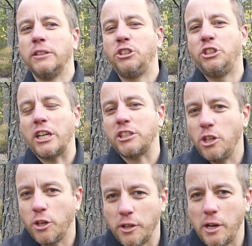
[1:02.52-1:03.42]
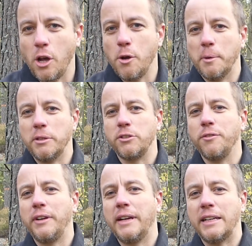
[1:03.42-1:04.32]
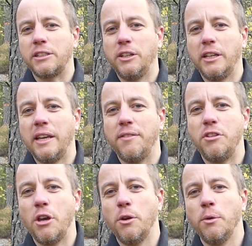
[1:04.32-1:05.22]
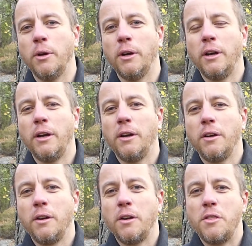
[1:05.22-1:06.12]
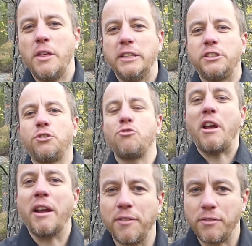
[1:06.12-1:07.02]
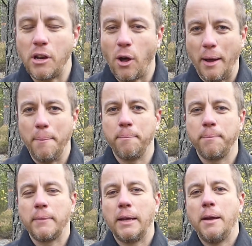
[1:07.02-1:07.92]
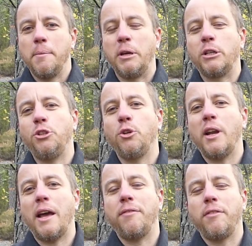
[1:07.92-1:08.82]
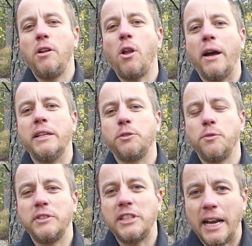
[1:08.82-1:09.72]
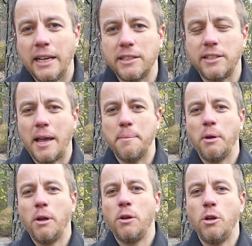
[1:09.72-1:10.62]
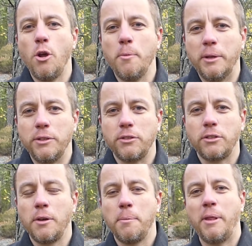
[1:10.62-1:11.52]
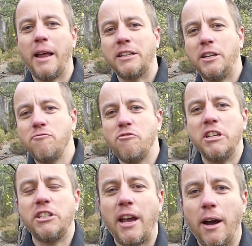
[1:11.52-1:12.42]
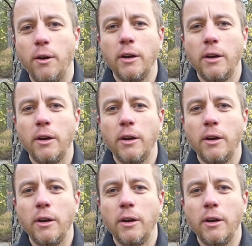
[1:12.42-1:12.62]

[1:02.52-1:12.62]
just look at the lumens and think that's going to give you the strength of the light, because you can have lights with exactly the same lumens but they actually reach out